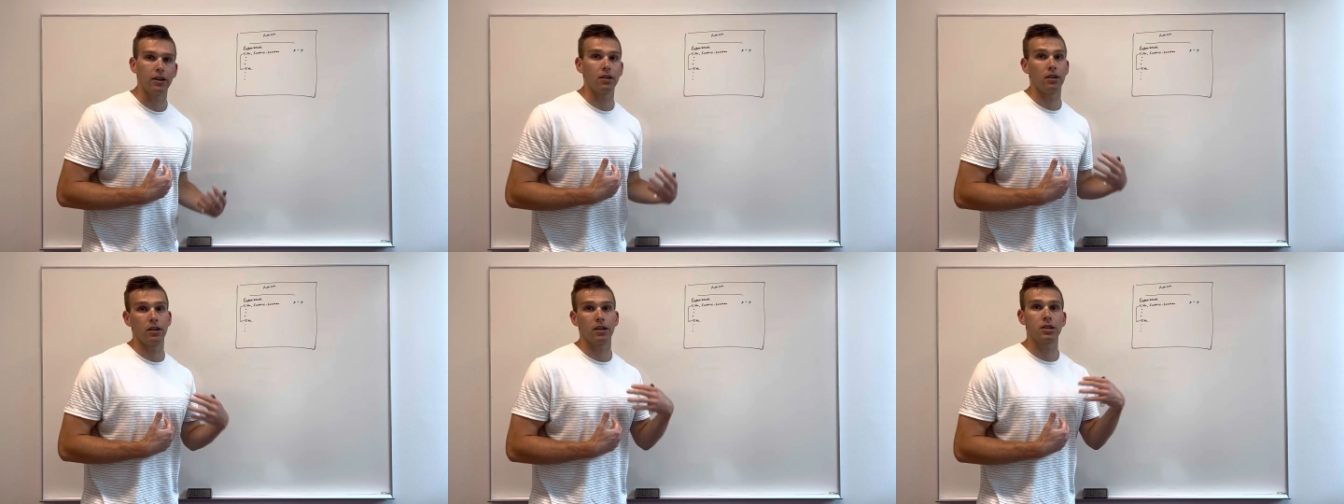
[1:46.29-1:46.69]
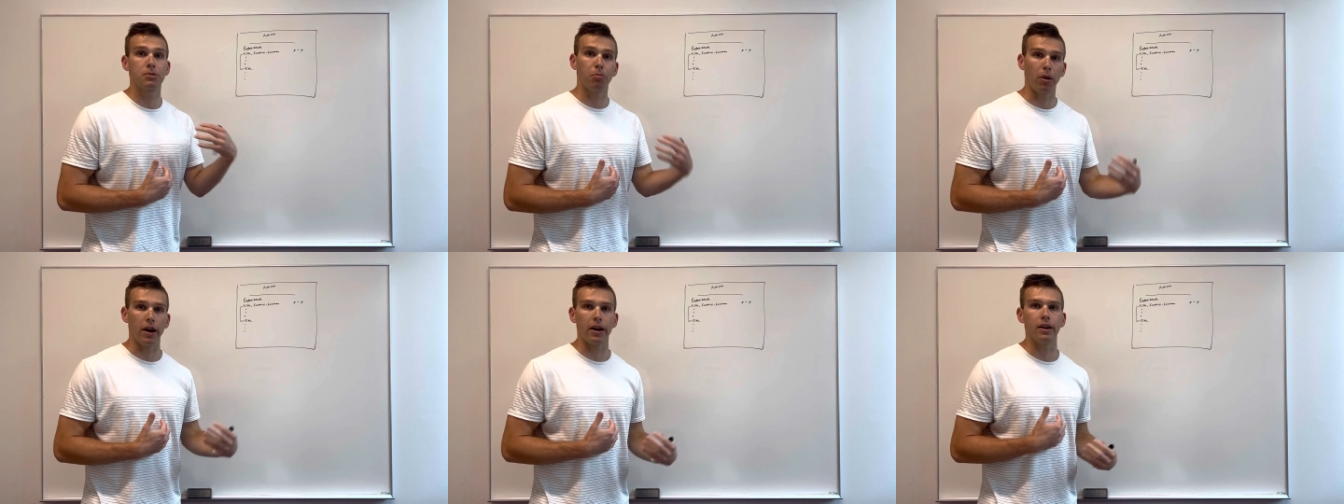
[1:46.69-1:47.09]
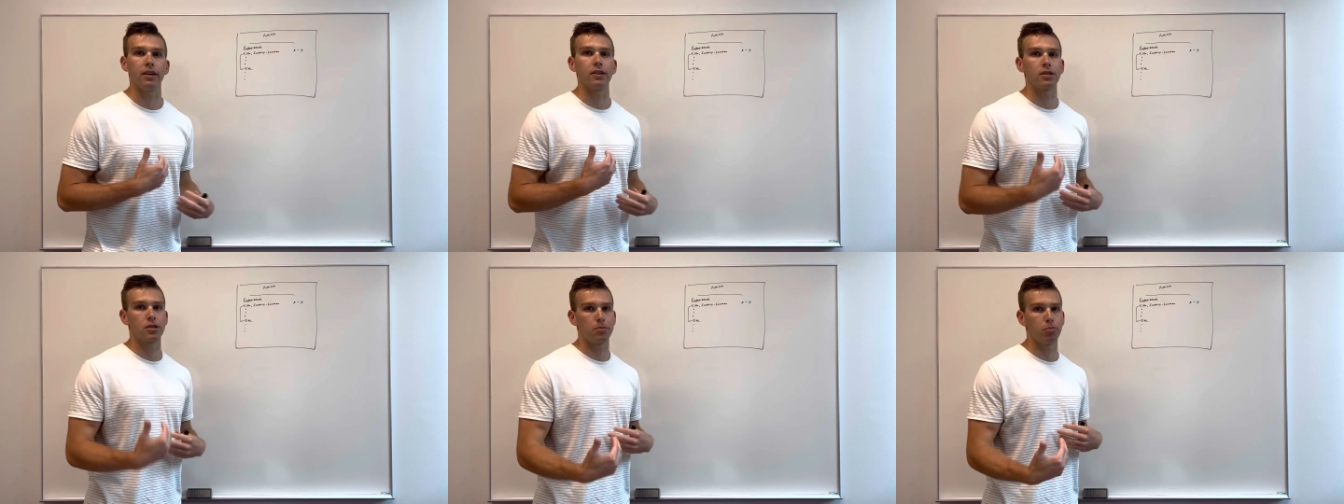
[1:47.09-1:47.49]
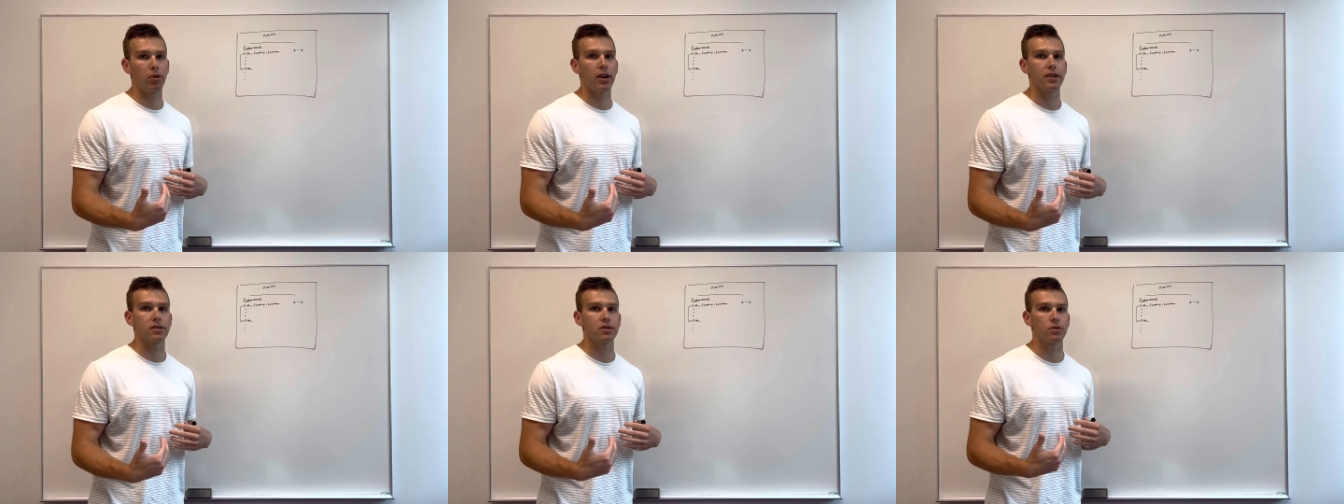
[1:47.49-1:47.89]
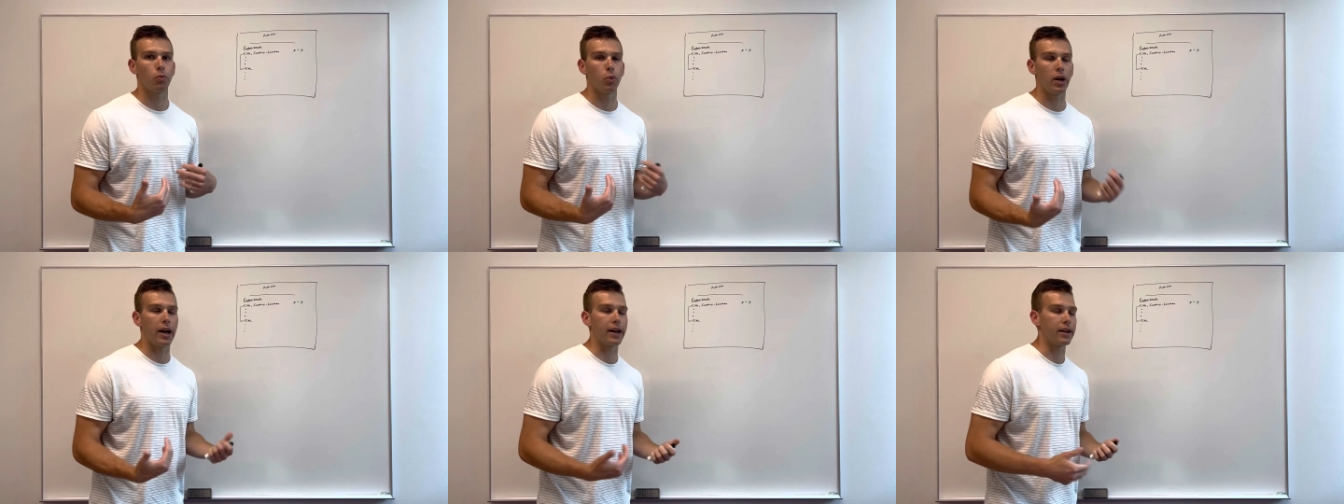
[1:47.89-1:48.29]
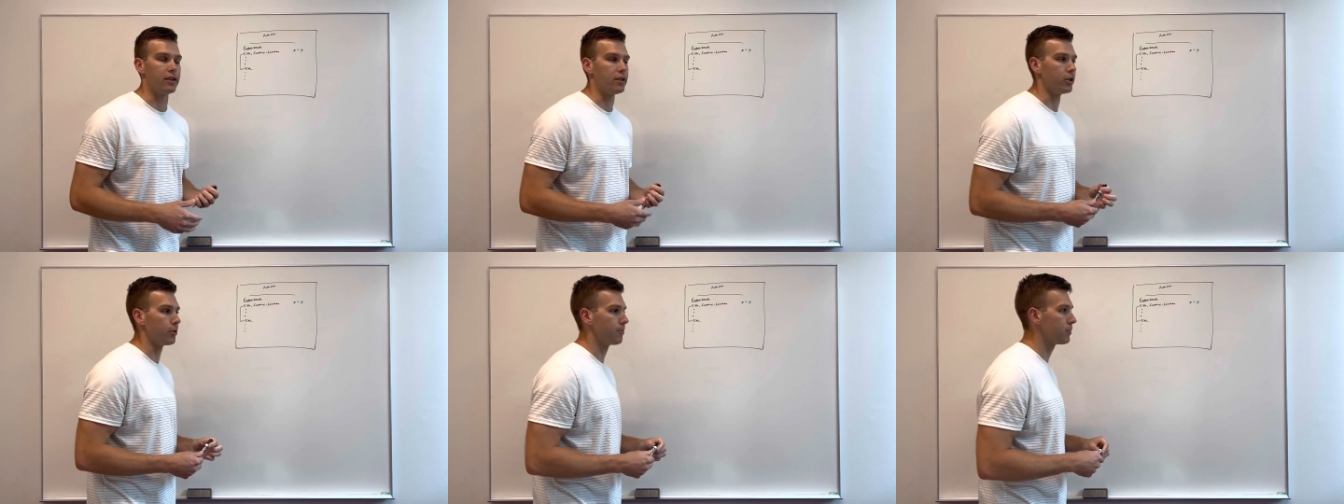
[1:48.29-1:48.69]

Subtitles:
explain and express what I can do.